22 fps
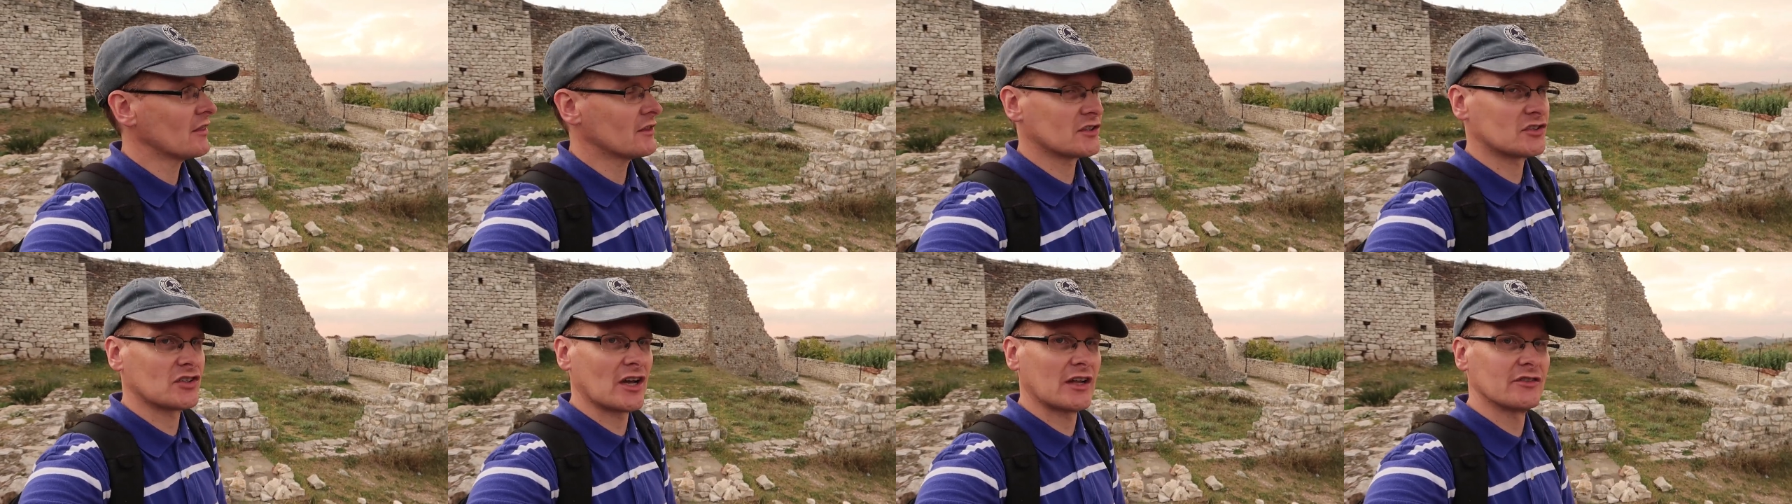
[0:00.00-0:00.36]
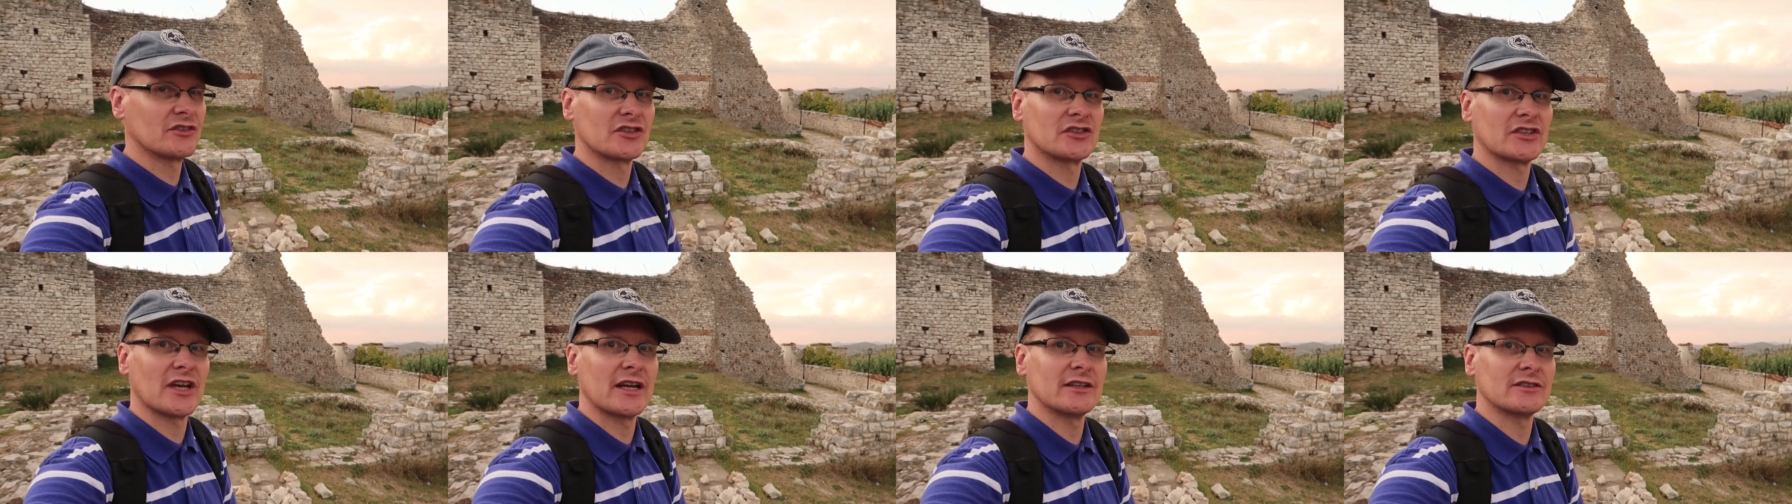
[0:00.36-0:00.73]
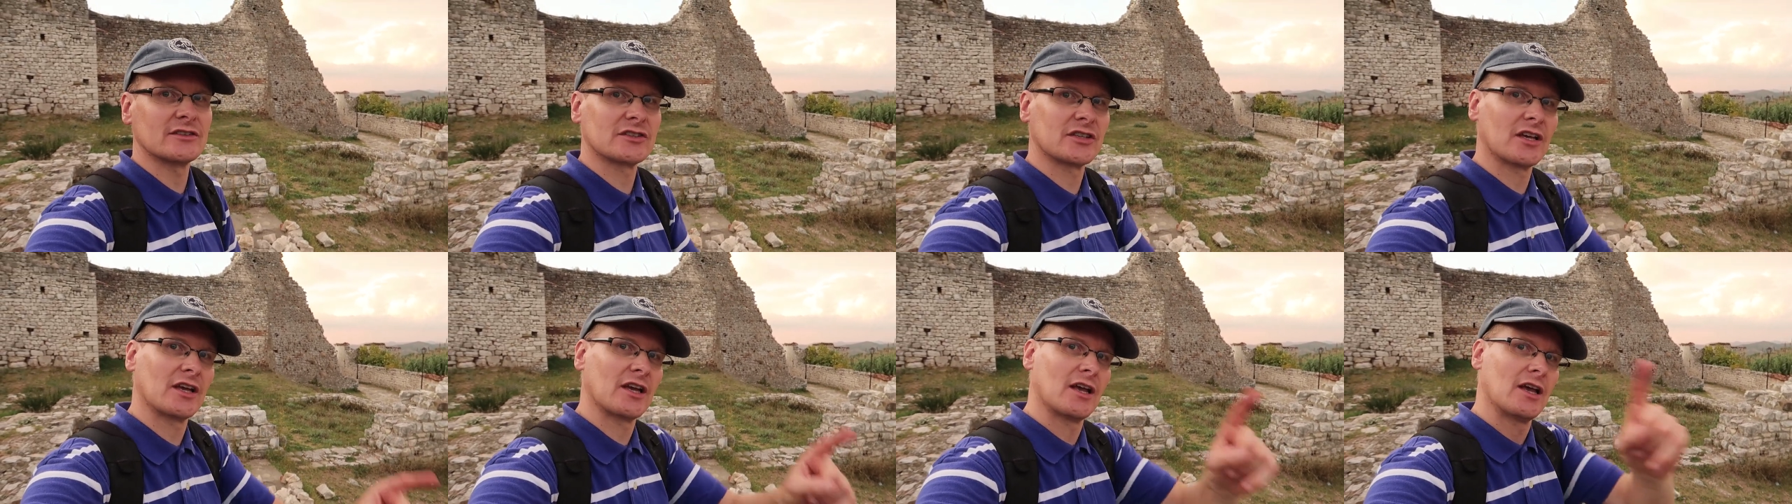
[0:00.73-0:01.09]
the sun
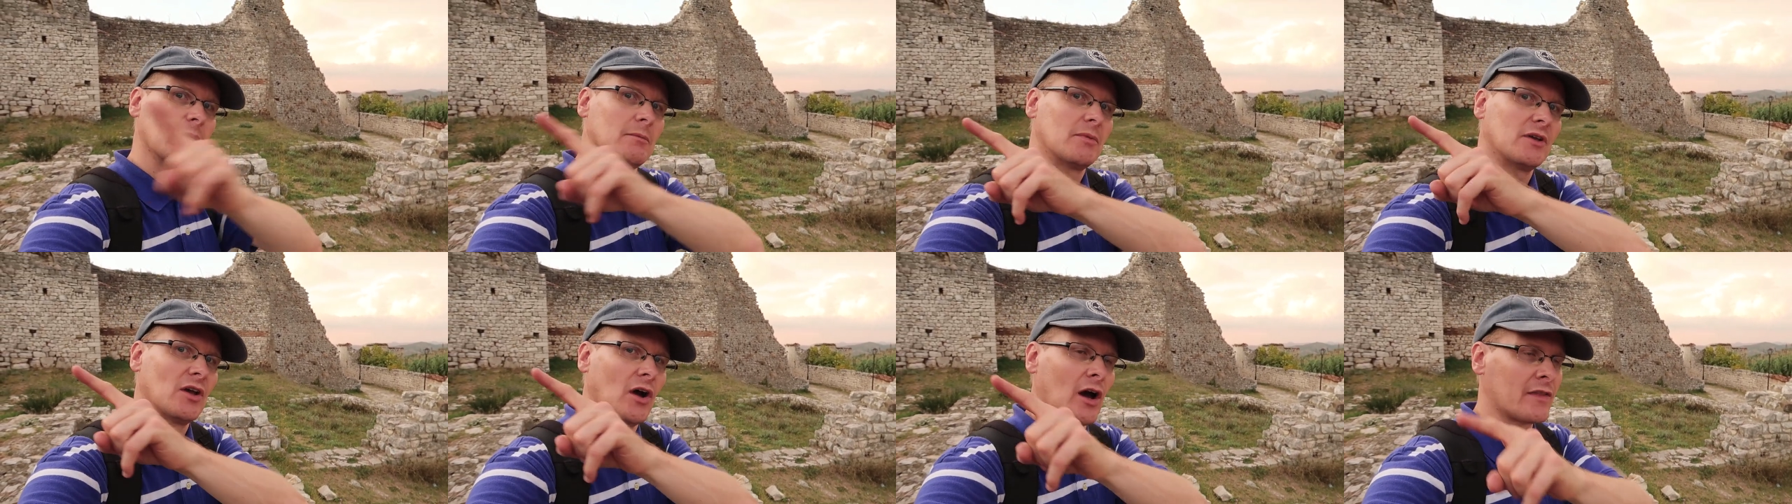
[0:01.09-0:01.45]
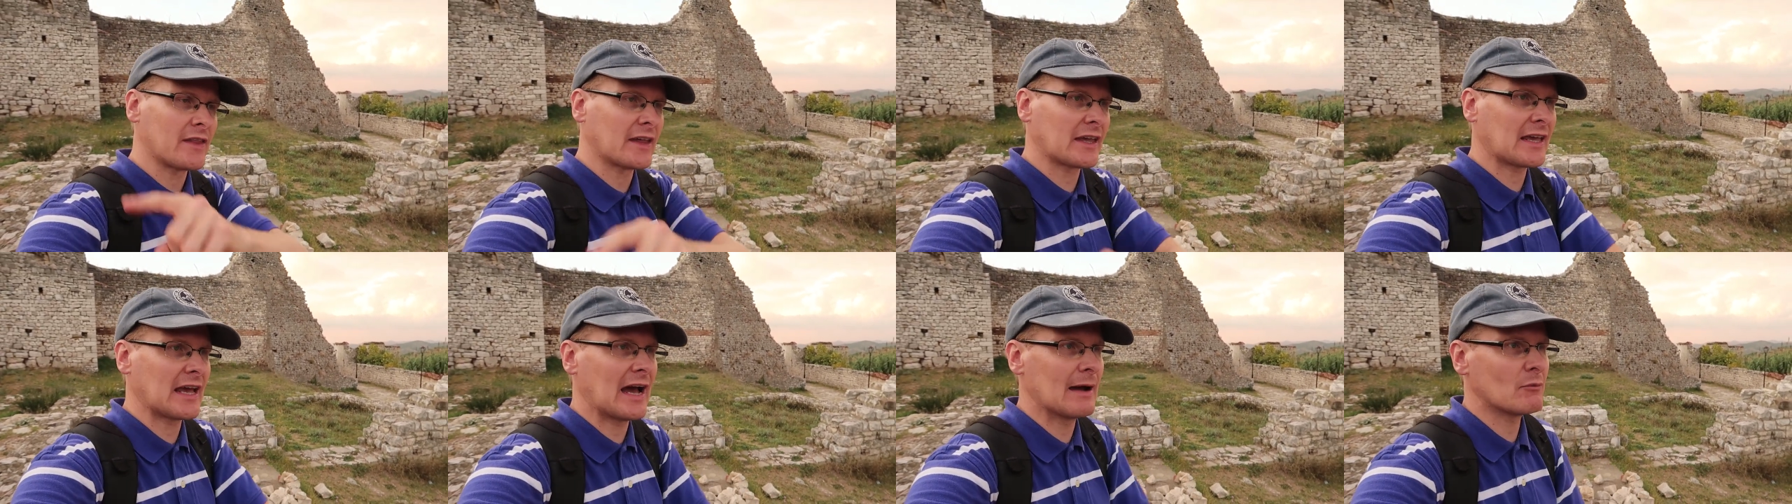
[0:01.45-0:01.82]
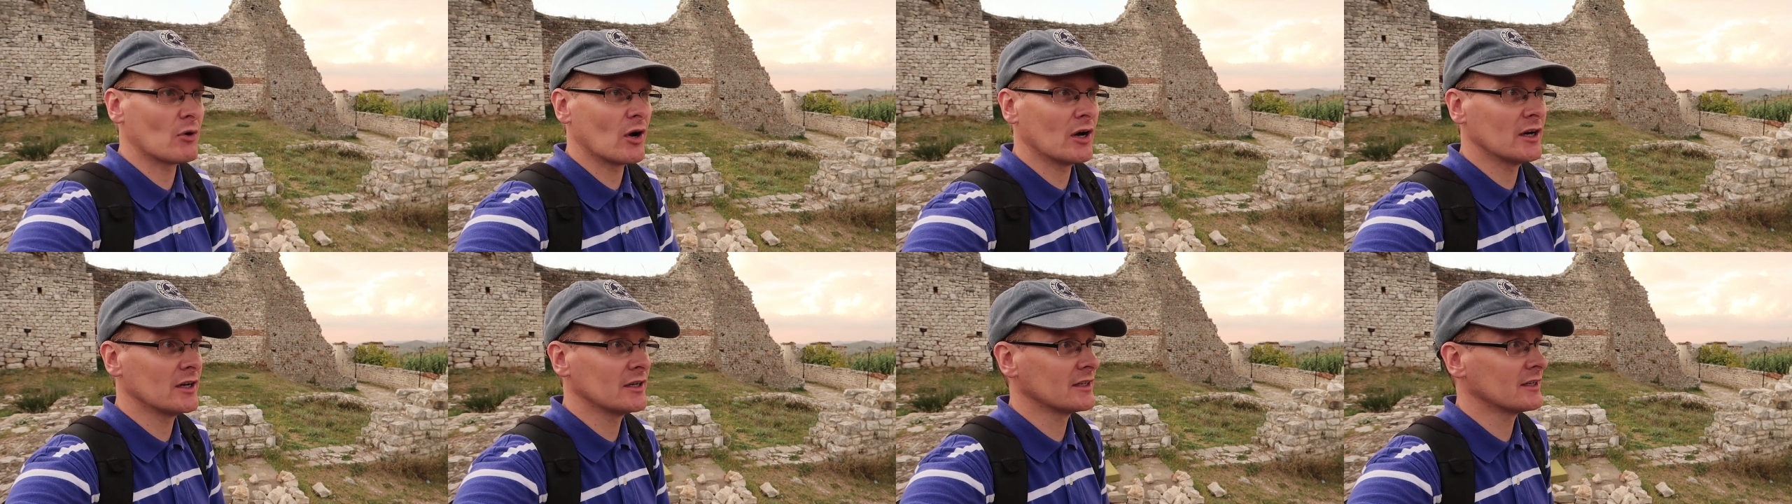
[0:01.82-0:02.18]
sets behind the
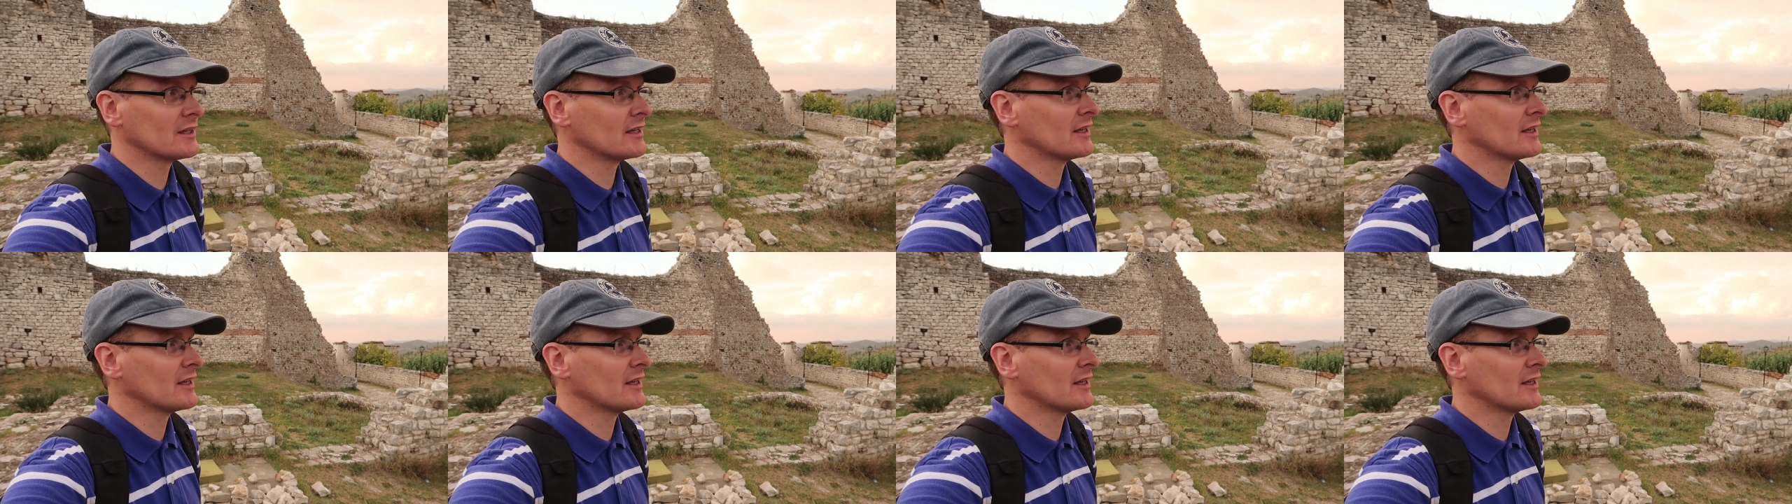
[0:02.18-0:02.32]
camera.